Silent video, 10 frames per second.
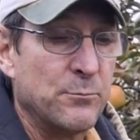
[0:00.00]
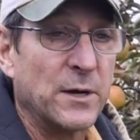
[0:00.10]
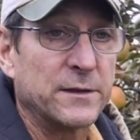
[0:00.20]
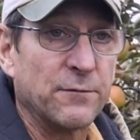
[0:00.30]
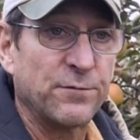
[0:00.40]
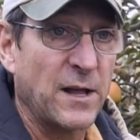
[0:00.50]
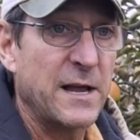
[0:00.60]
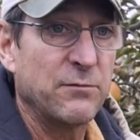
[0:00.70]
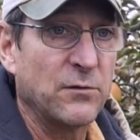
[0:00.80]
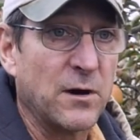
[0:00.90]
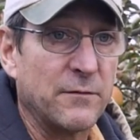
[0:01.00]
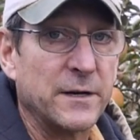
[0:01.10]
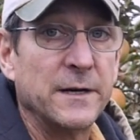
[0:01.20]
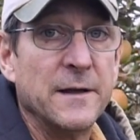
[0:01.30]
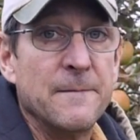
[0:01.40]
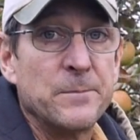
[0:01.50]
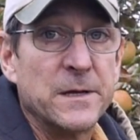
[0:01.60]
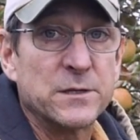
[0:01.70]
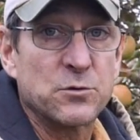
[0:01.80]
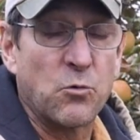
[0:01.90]
but the flavor of it
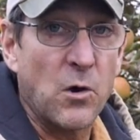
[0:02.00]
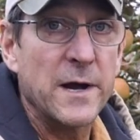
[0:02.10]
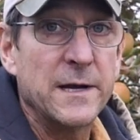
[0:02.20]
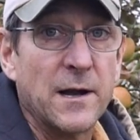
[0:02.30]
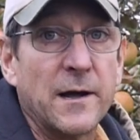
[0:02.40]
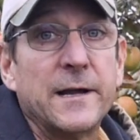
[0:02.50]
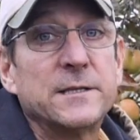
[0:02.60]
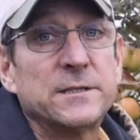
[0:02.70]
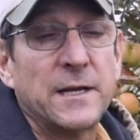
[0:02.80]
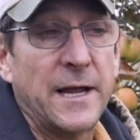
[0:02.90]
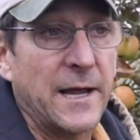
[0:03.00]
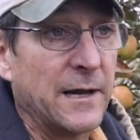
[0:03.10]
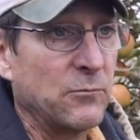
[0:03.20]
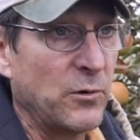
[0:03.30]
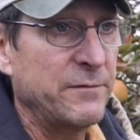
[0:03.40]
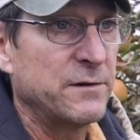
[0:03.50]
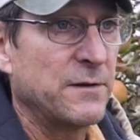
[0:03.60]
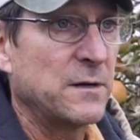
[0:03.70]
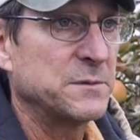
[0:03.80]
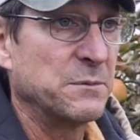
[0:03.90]
is quite nice and we've
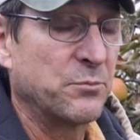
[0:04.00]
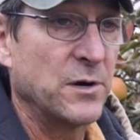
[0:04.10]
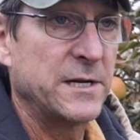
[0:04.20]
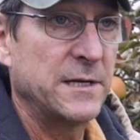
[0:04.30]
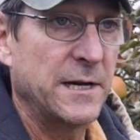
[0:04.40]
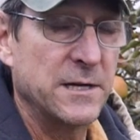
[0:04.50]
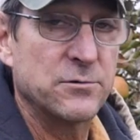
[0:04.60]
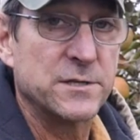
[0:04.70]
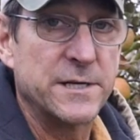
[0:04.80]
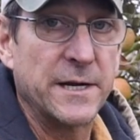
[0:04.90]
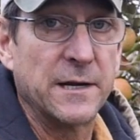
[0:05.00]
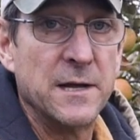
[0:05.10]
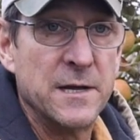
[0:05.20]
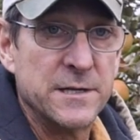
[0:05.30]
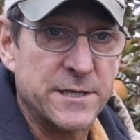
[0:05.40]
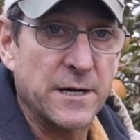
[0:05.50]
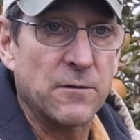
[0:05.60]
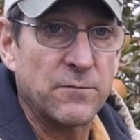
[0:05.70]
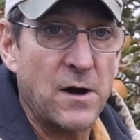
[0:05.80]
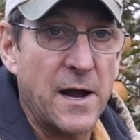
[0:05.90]
developed some pretty interesting
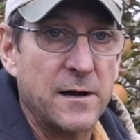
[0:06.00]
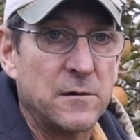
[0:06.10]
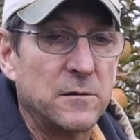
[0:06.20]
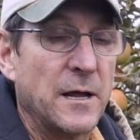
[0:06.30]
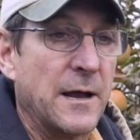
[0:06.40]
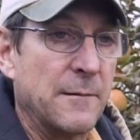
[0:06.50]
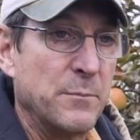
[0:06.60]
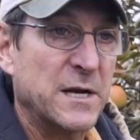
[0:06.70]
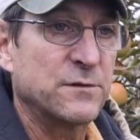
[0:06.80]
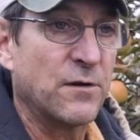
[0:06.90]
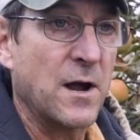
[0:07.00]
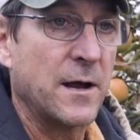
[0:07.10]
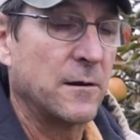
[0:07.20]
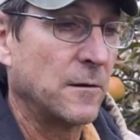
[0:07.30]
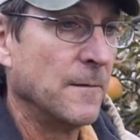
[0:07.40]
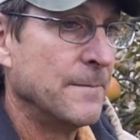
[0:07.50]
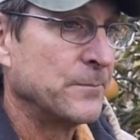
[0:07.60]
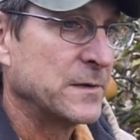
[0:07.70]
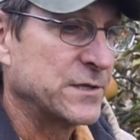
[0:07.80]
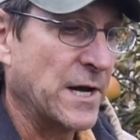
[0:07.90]
single varietal and mixed varietal
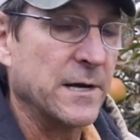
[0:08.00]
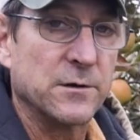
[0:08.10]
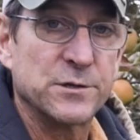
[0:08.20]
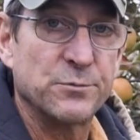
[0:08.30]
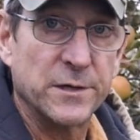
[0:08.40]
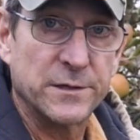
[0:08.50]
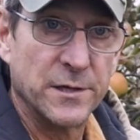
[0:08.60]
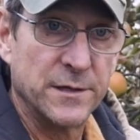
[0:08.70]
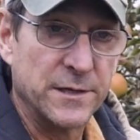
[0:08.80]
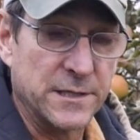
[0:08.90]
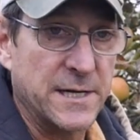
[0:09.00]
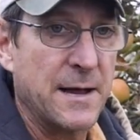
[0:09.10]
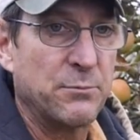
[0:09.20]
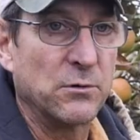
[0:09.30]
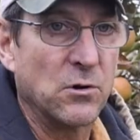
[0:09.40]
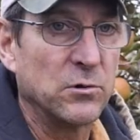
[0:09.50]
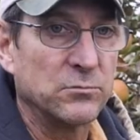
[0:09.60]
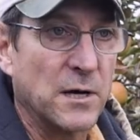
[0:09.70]
ciders with this apple, Gold